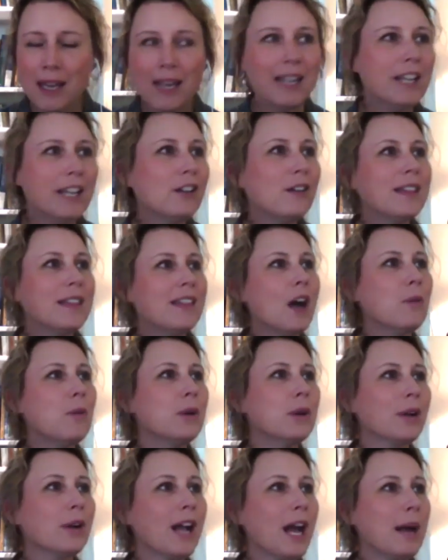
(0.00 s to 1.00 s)
Here I thought we
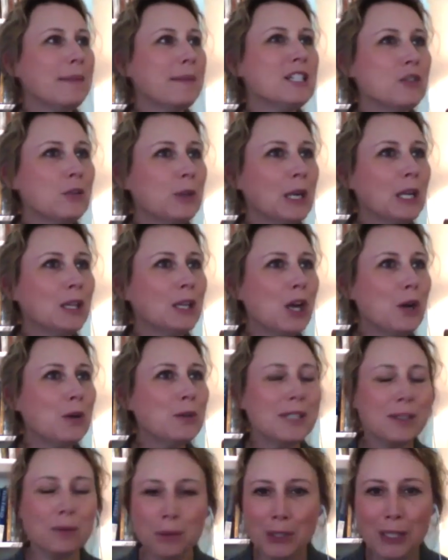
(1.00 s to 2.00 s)
were coming to a close,
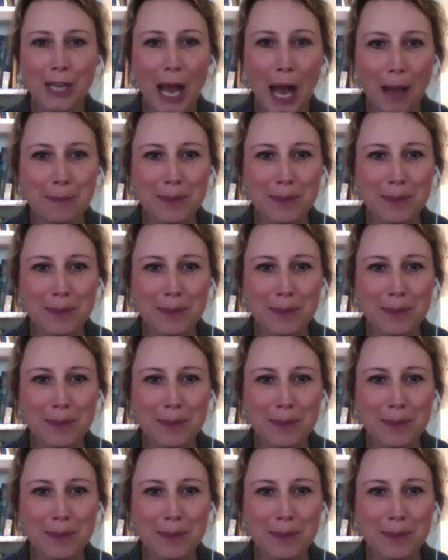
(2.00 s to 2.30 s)
and we're not,